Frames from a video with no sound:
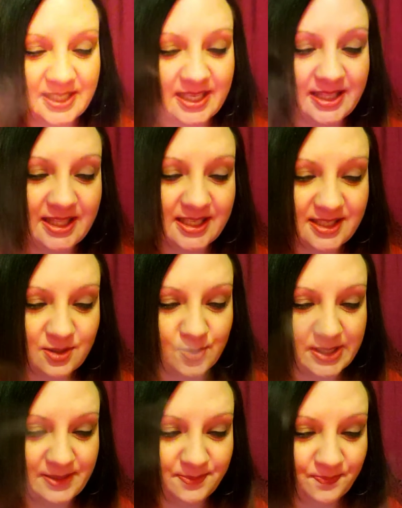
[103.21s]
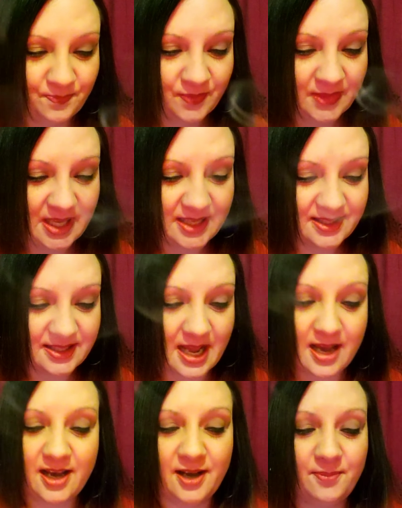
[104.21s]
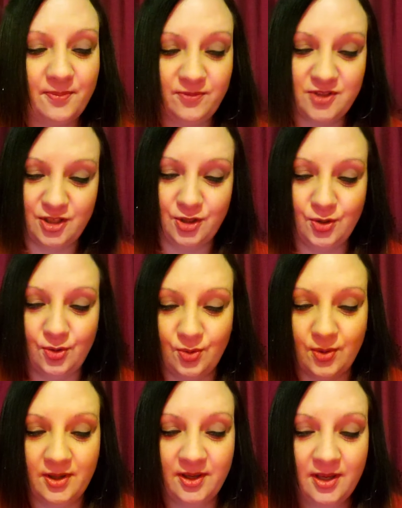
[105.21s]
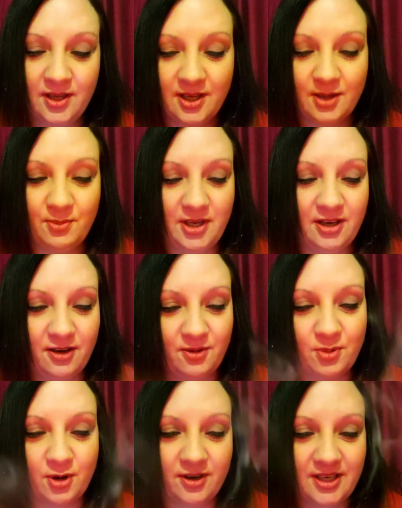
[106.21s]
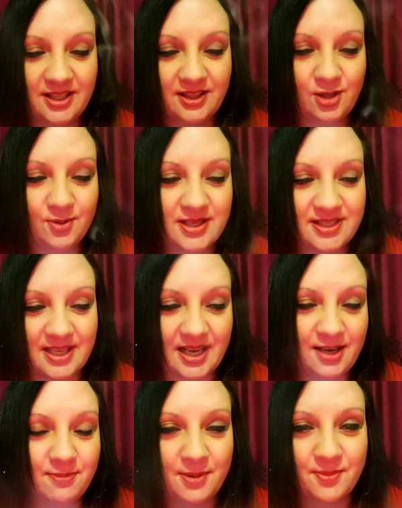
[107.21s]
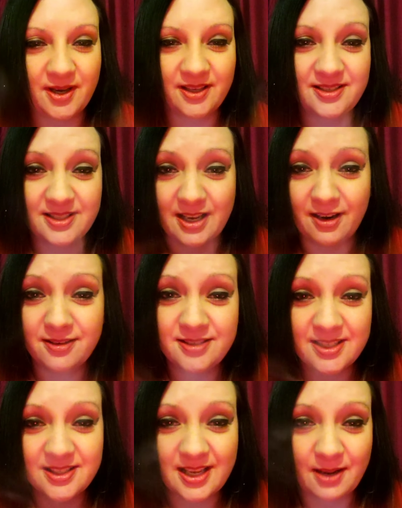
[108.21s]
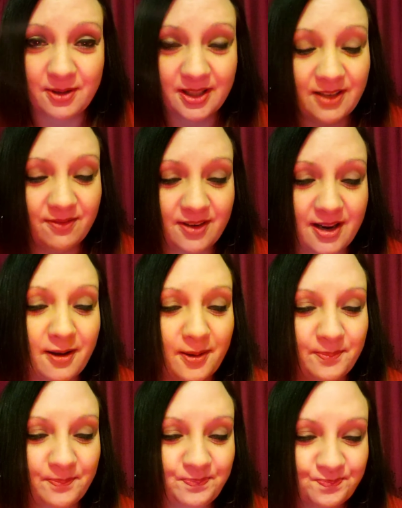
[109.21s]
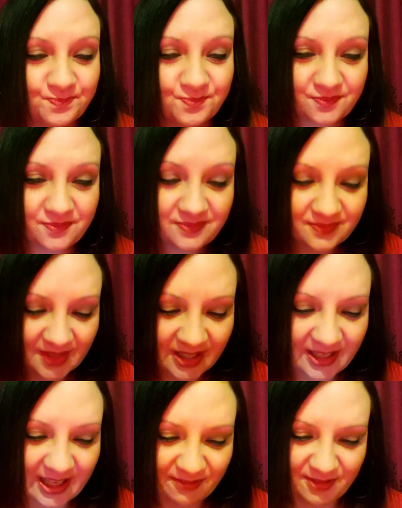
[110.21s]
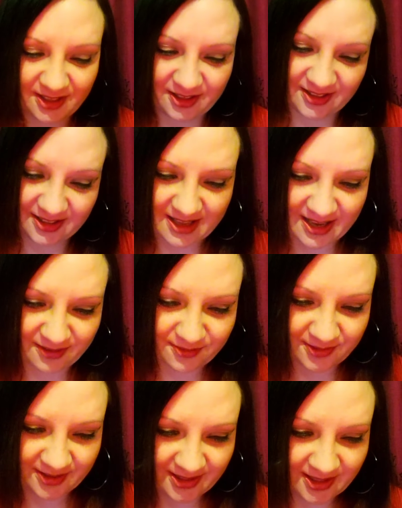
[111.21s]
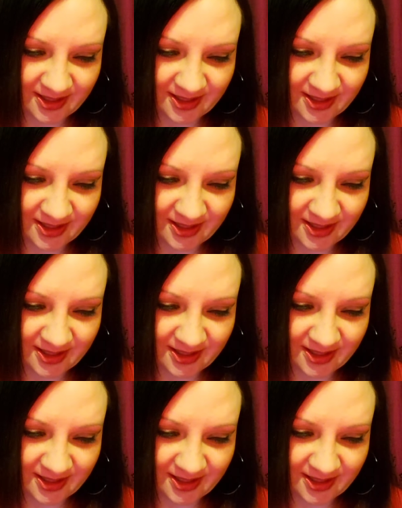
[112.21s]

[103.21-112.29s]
in this one, it's time to, I'm here in Party in the USA by Miley Cyrus. It's time to live it up and have the good life.